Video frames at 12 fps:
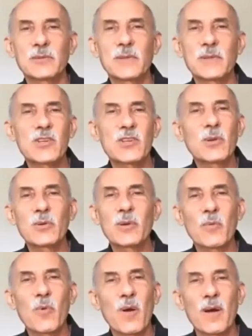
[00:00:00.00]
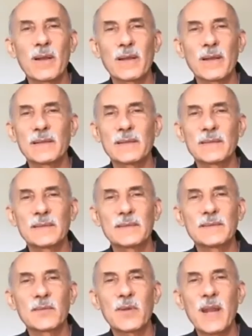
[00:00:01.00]
what children want,
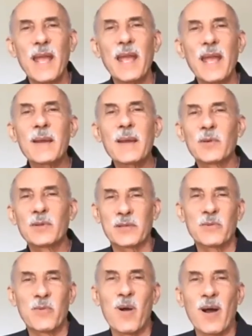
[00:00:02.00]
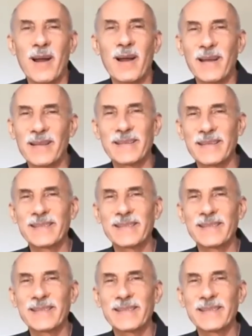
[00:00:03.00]
what animals want,